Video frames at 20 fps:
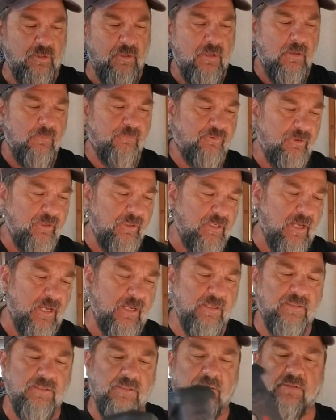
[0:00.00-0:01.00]
Oh, pretty
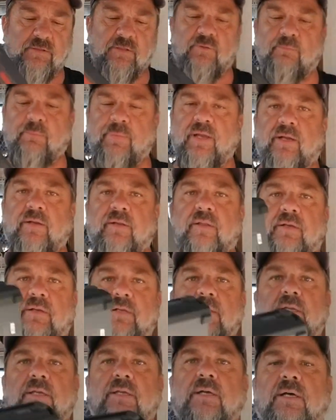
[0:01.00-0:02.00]
nice. A little bigger than
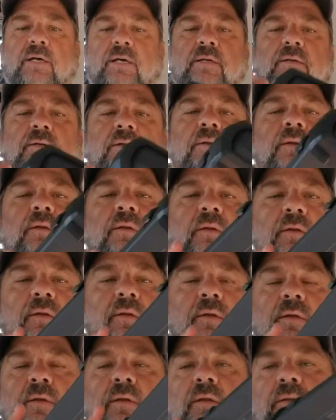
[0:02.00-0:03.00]
the
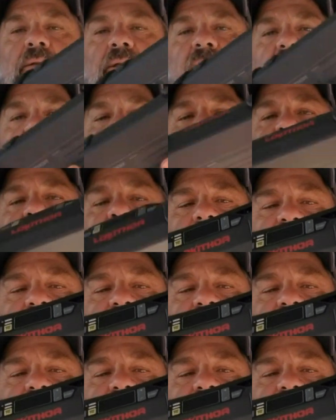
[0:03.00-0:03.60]
last jump